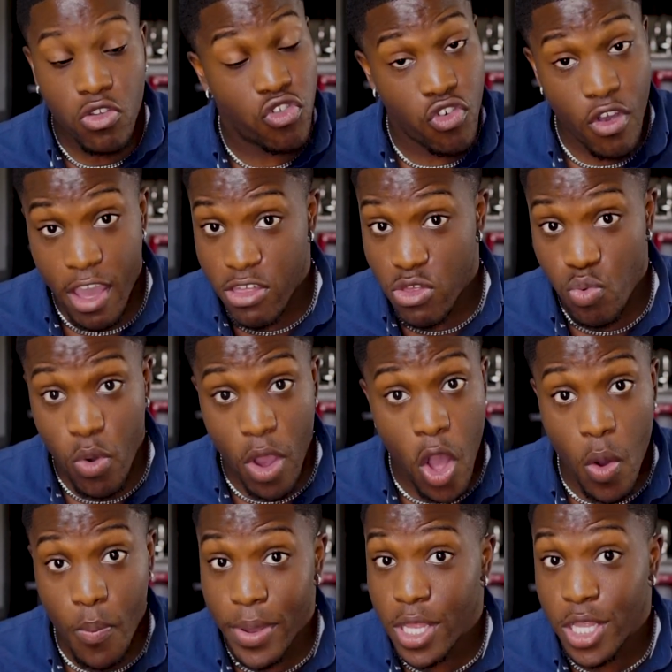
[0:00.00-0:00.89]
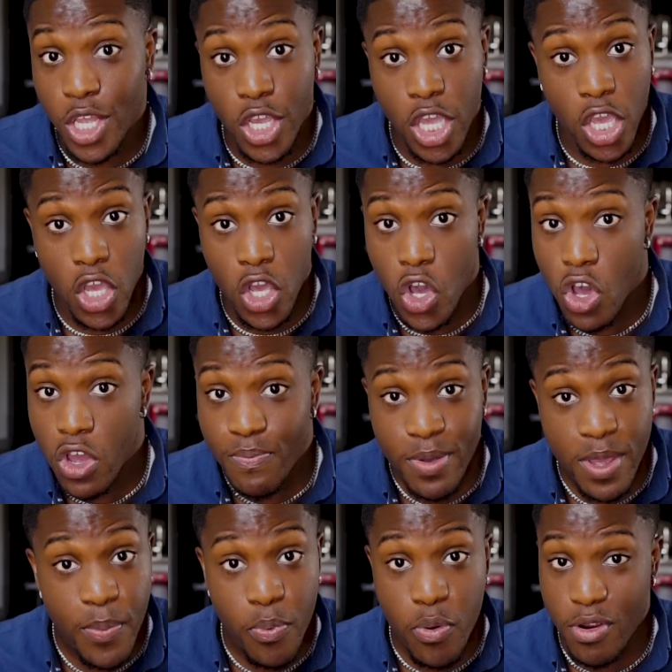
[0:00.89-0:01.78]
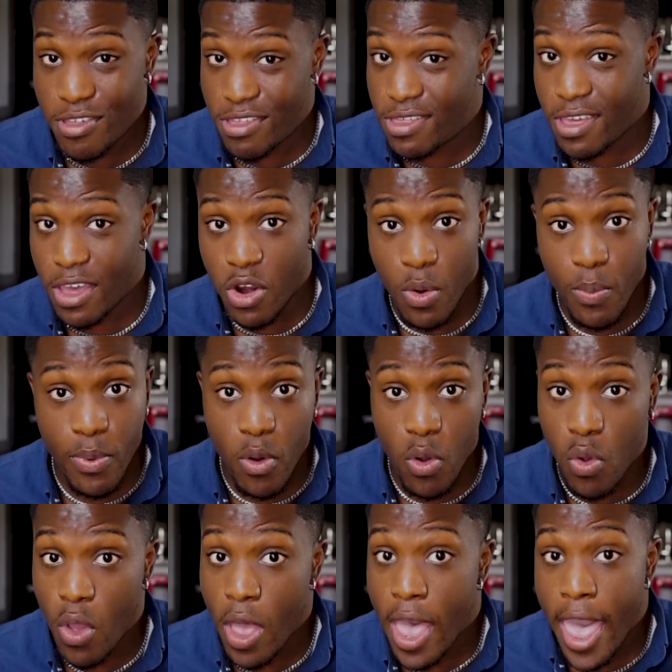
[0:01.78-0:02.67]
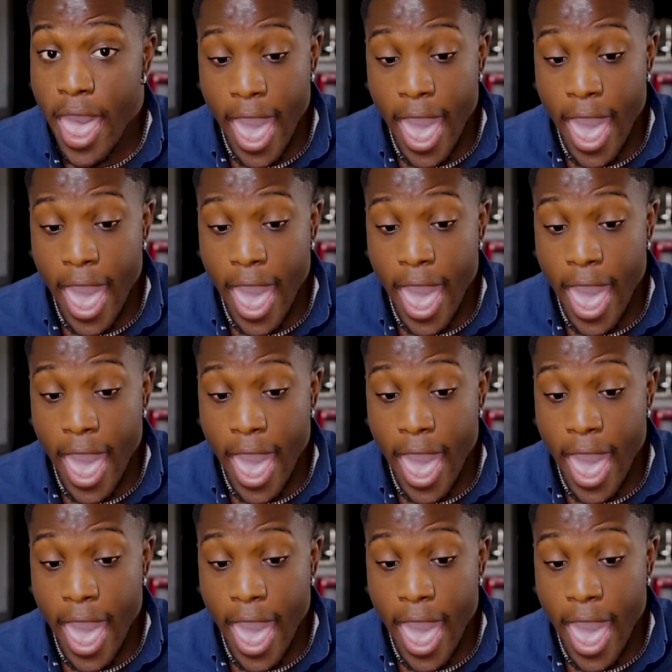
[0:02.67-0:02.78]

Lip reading: dress well, be looking good, be presentable,